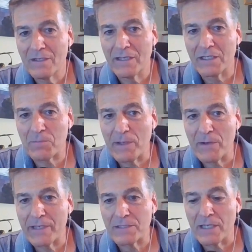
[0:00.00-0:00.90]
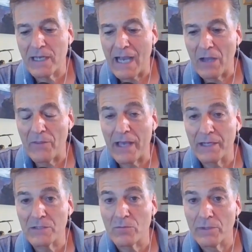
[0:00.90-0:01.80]
experience and how that
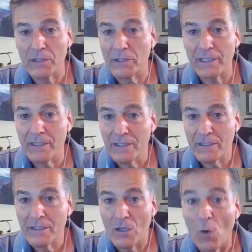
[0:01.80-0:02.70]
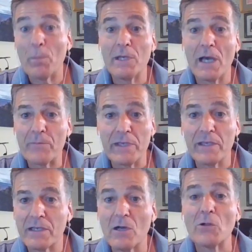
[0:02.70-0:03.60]
has really opened up
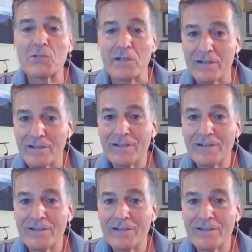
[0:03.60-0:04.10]
the culture.